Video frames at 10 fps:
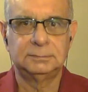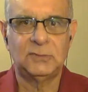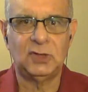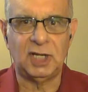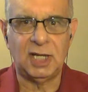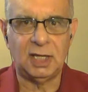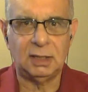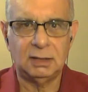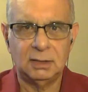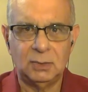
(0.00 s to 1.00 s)

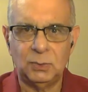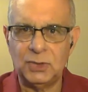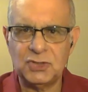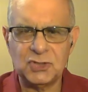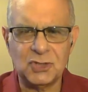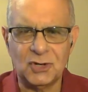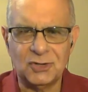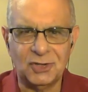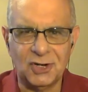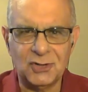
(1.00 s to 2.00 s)
Today, we
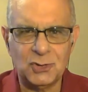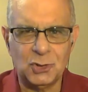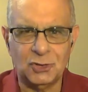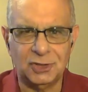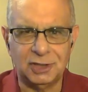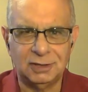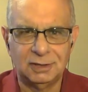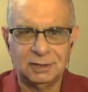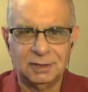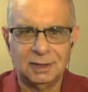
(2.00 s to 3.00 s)
started our journey
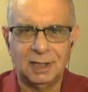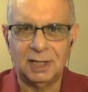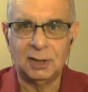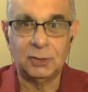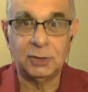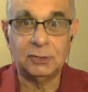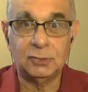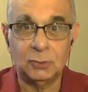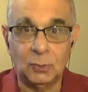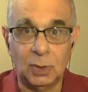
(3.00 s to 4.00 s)
on learning
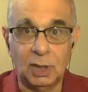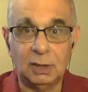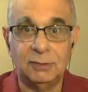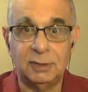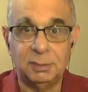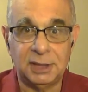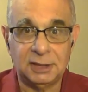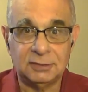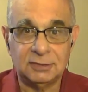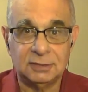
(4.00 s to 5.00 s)
to walk the
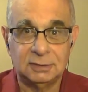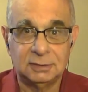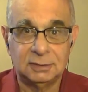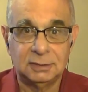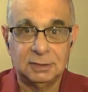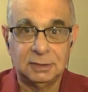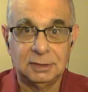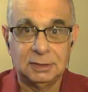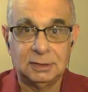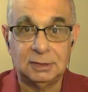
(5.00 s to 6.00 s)
bass.
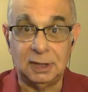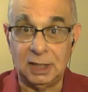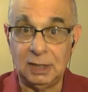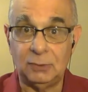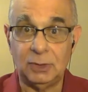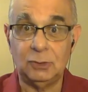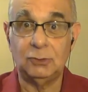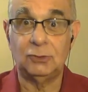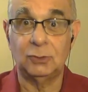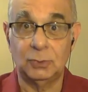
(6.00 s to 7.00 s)
Today, we
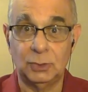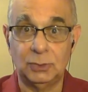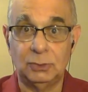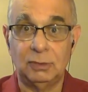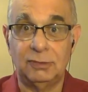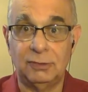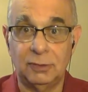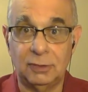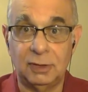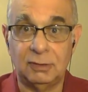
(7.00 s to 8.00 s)
use the root,
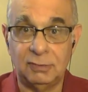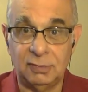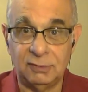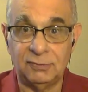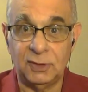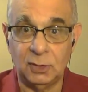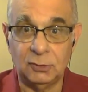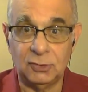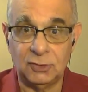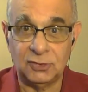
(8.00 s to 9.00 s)
third, and fifth
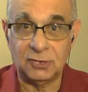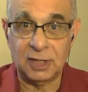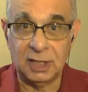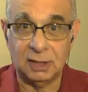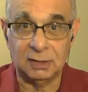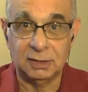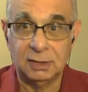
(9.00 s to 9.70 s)
notes of the scale